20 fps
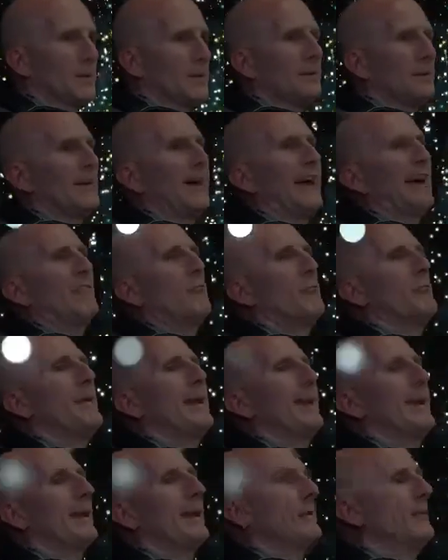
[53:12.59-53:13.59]
I've
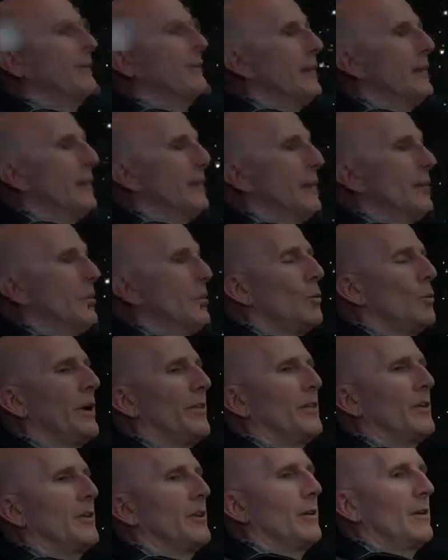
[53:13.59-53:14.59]
been with,
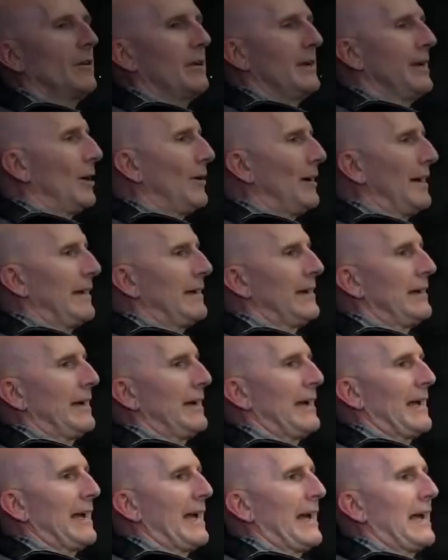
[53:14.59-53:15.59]
you know, I,
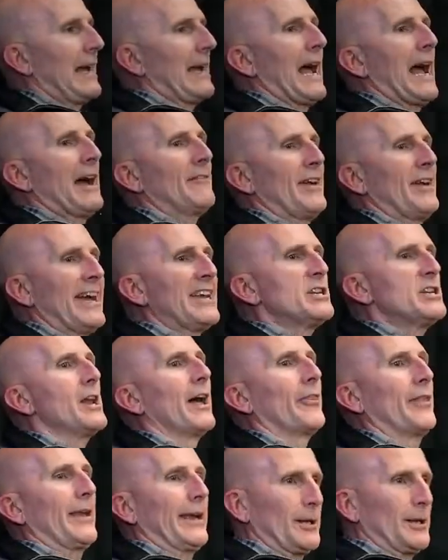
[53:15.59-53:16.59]
have had
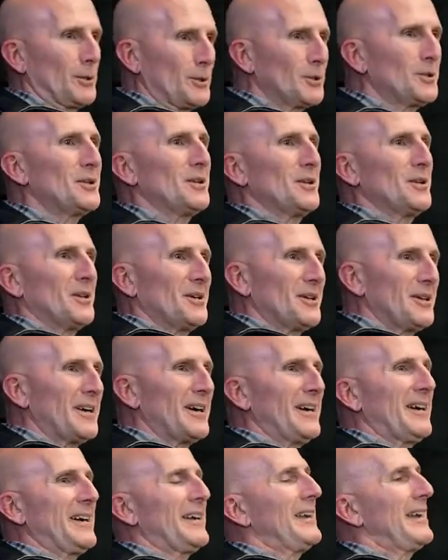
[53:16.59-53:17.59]
nothing. Uh,
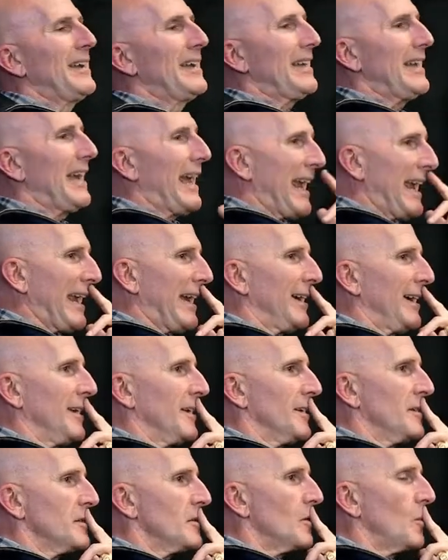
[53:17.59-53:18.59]

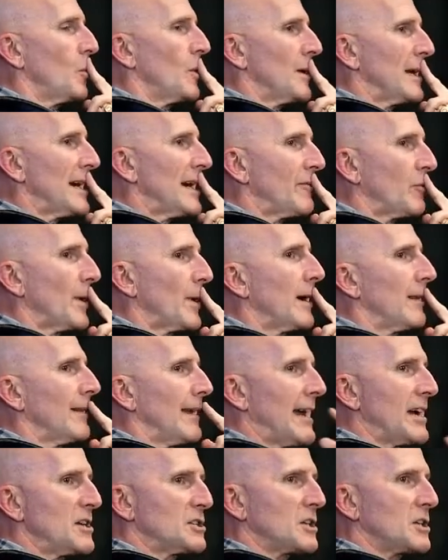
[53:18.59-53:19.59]
and what I've
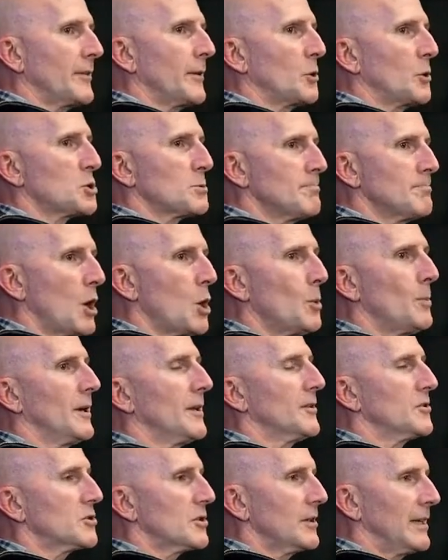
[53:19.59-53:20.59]
realized in those
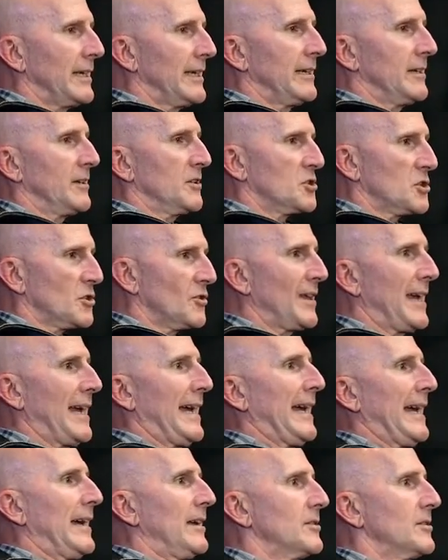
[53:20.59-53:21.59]
moments is
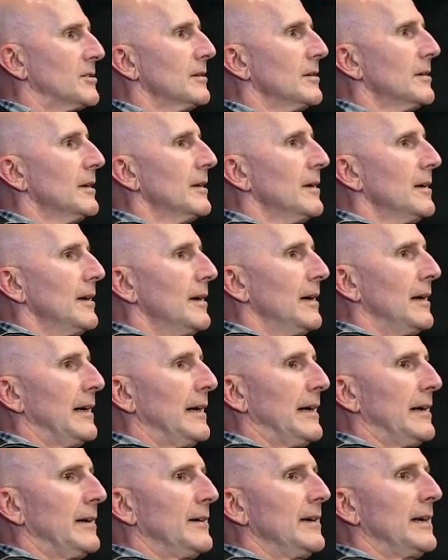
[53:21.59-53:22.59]
that. Uh,
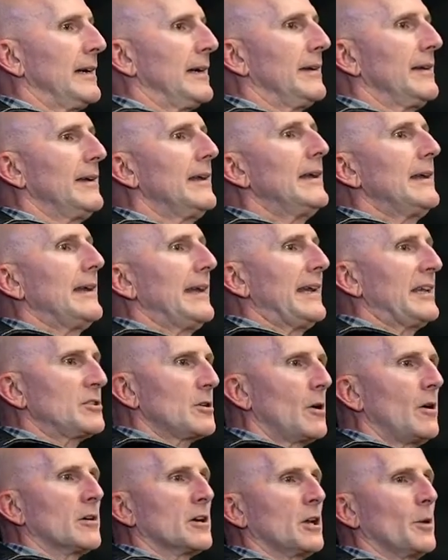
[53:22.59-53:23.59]
uh, it's all
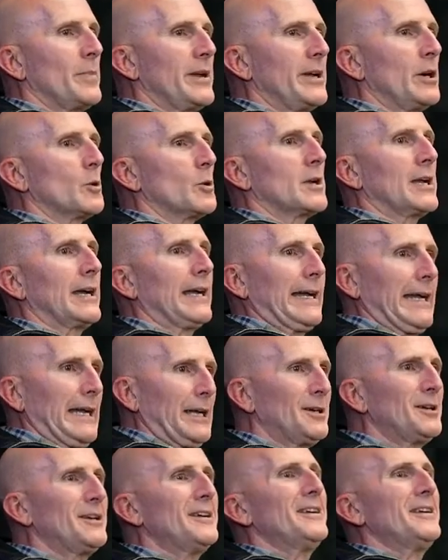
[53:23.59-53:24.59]
going to be okay.
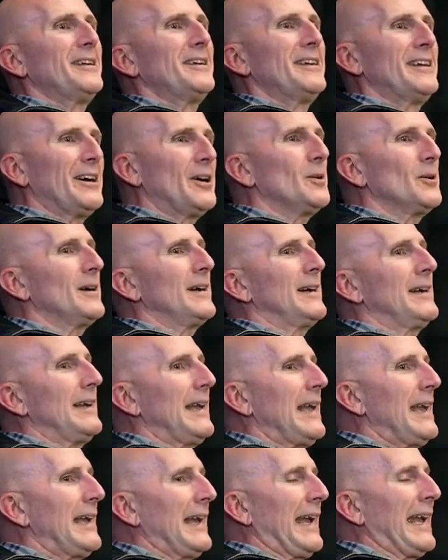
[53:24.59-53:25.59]
You know, uh,
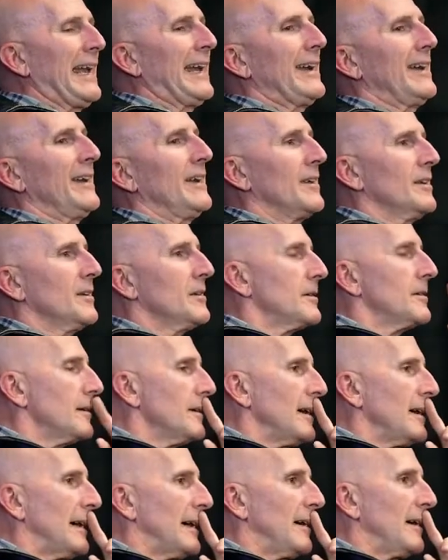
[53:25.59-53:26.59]
and
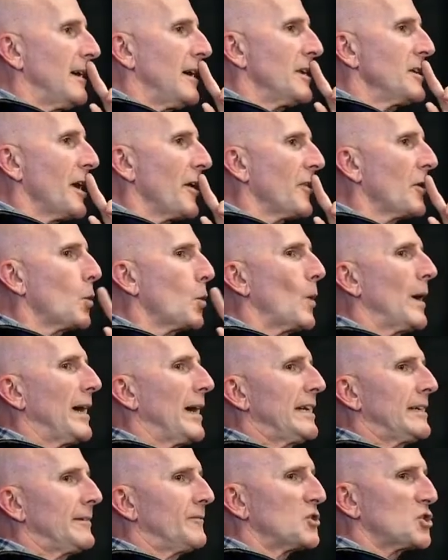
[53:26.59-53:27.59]
uh, another way
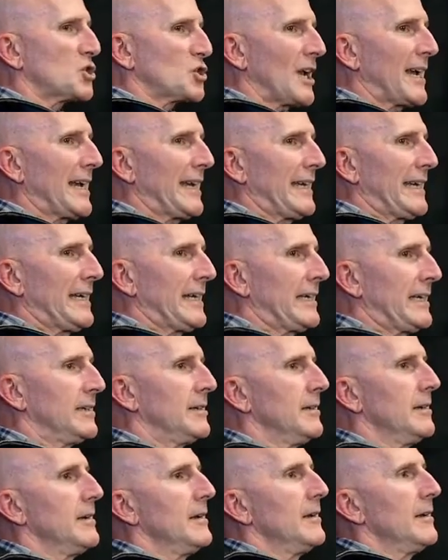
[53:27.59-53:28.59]
of saying
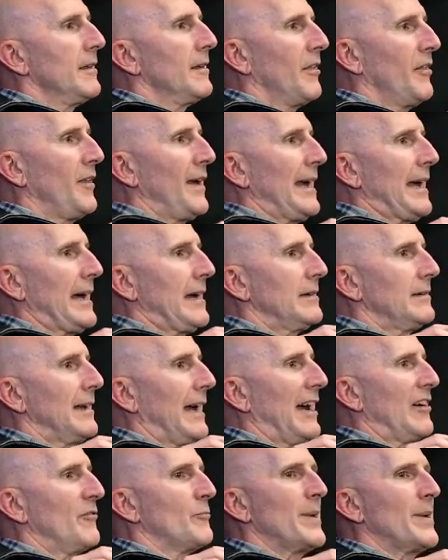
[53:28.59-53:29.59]
that
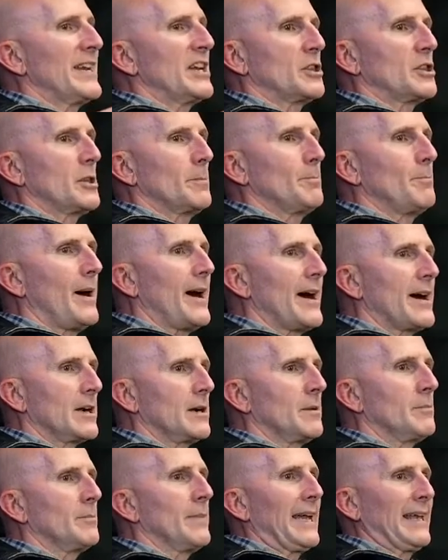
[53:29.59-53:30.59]
I've been at the
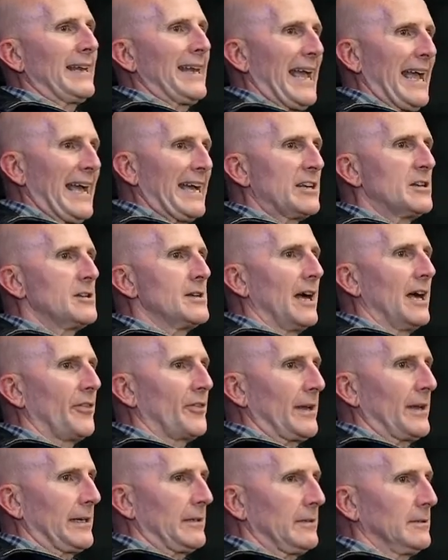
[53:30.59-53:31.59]
bottom and had
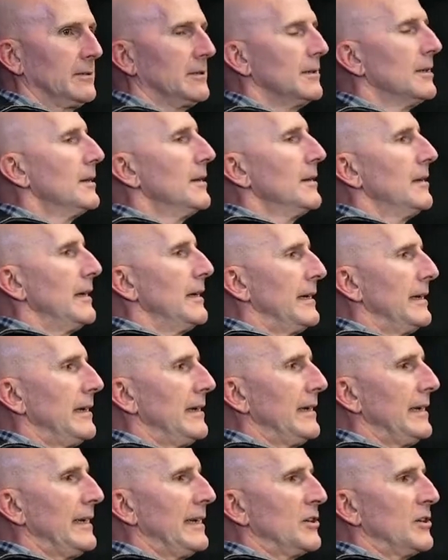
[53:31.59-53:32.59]
nothing
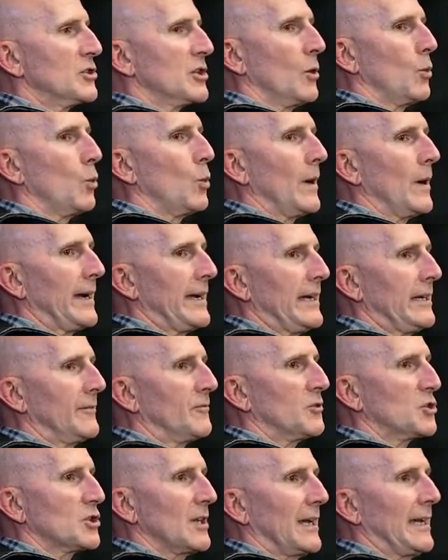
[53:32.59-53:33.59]
is a way of
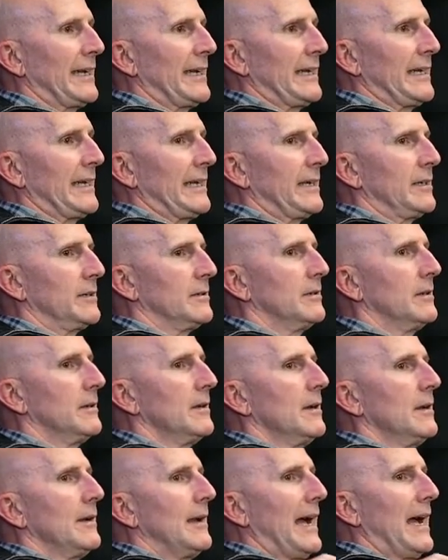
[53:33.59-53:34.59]
saying
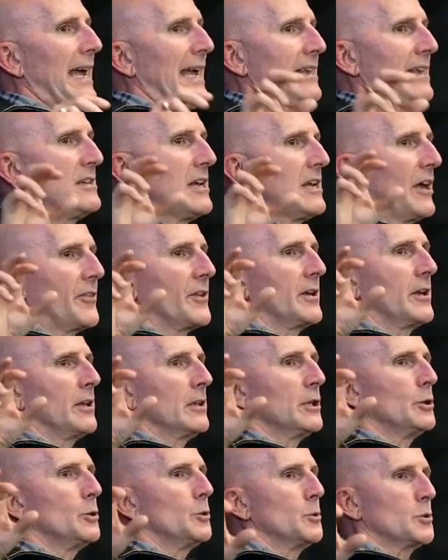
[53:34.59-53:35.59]
I had nothing to
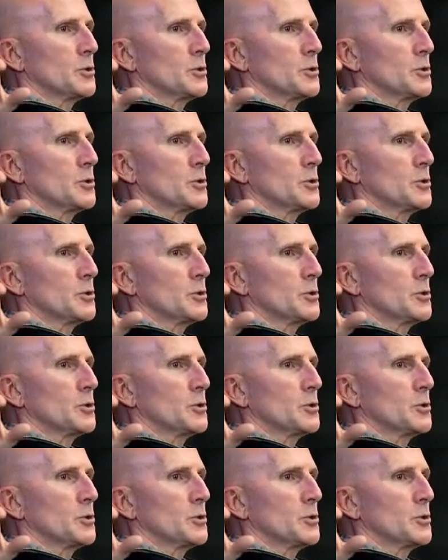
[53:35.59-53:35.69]
lose.